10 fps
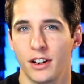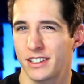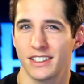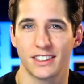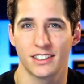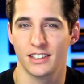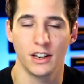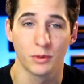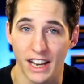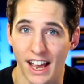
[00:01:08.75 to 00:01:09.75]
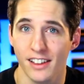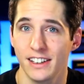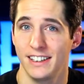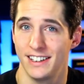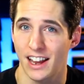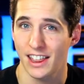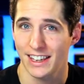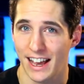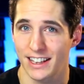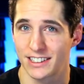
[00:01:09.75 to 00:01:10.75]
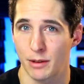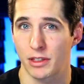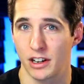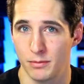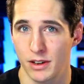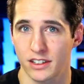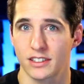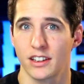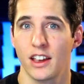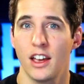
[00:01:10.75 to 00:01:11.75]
Because it's in reality, nothing has depth in a mix,